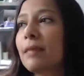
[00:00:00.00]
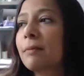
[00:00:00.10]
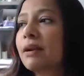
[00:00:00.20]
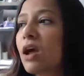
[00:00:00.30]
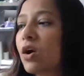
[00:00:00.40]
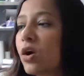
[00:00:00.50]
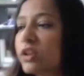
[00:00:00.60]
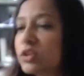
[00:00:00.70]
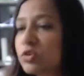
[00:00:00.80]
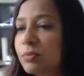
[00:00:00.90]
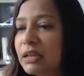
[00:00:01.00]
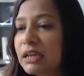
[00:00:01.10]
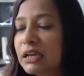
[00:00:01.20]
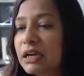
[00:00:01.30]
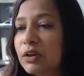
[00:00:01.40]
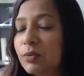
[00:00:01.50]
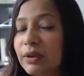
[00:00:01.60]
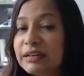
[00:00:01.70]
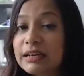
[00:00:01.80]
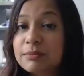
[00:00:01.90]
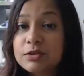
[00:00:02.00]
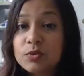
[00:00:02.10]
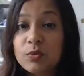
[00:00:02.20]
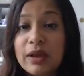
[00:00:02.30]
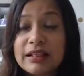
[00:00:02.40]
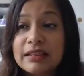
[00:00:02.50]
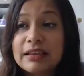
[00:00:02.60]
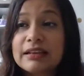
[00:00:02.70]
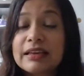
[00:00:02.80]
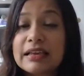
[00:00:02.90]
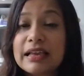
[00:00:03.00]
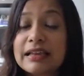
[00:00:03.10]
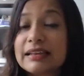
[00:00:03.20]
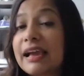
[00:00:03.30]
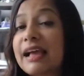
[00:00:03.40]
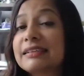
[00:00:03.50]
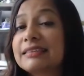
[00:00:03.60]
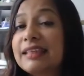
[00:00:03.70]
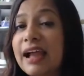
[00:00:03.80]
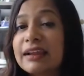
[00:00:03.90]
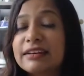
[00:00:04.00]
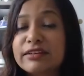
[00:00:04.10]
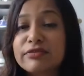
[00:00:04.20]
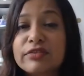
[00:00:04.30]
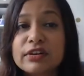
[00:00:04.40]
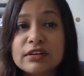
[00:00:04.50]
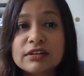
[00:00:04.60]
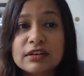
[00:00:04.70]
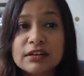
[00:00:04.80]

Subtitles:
but according to me, when it comes to wealth, it has 9 different